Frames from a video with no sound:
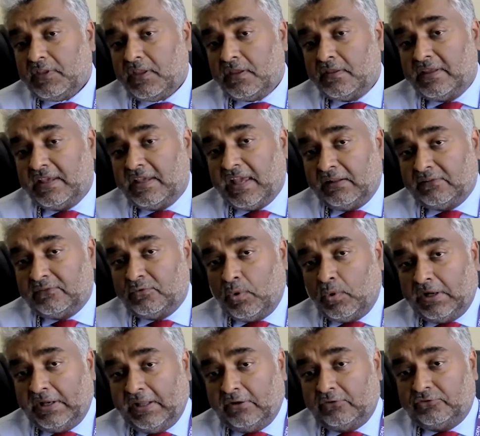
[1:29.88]
the alta
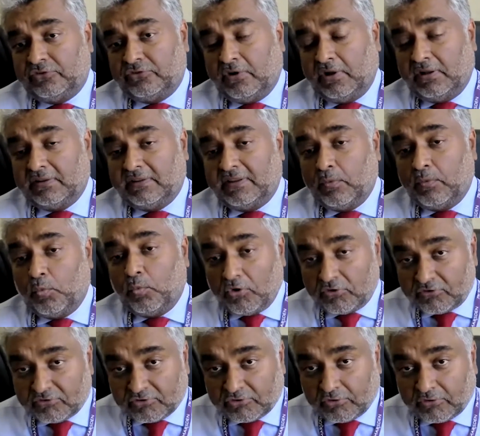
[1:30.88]
1L trial, there
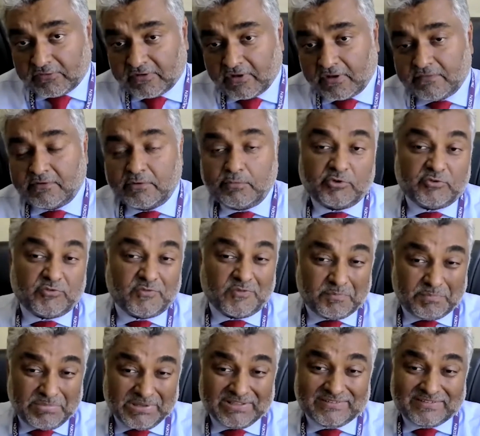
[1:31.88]
was crossover which
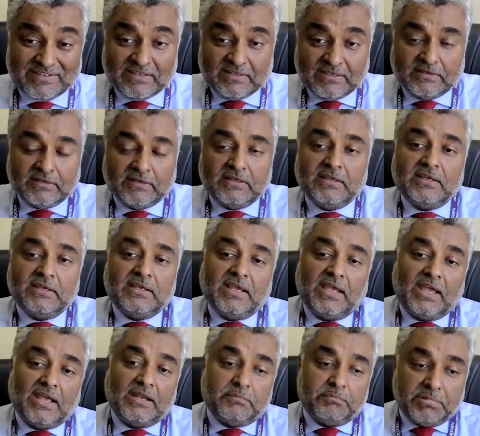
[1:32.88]
was built in.
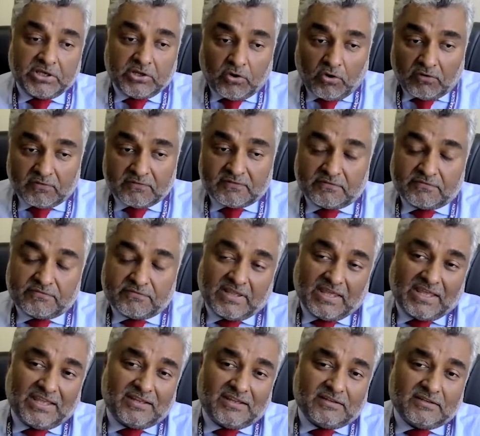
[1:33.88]
And because of
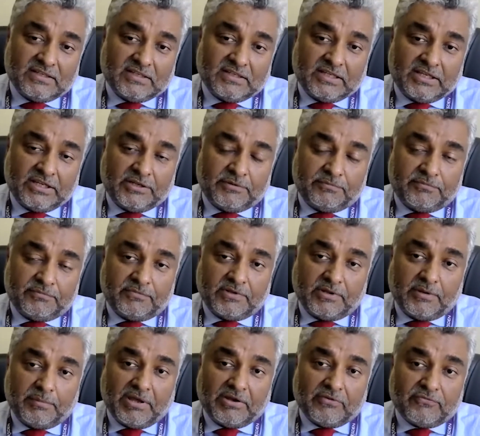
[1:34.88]
that, um,
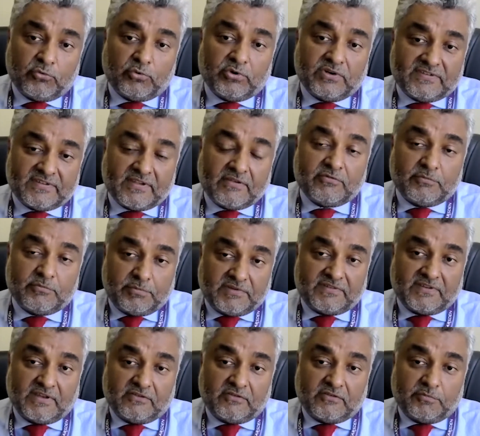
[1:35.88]
about
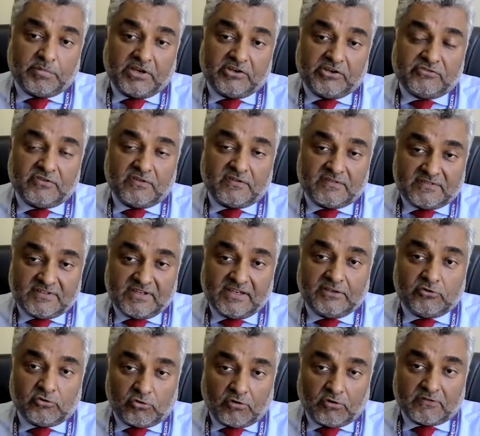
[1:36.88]
47% of patients
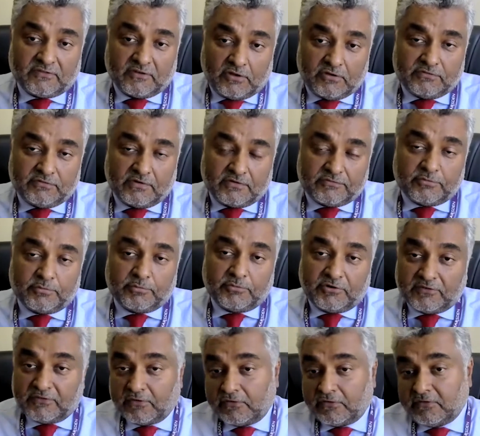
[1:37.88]
did cross over from
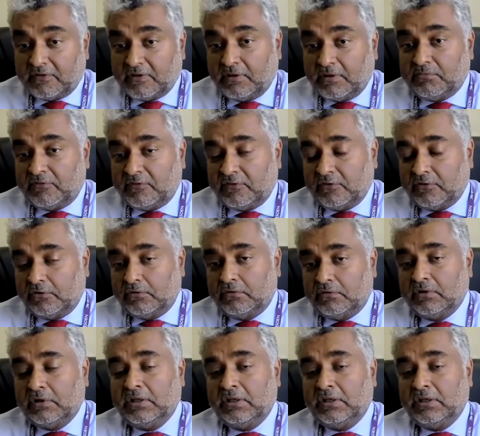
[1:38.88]
crizotinib to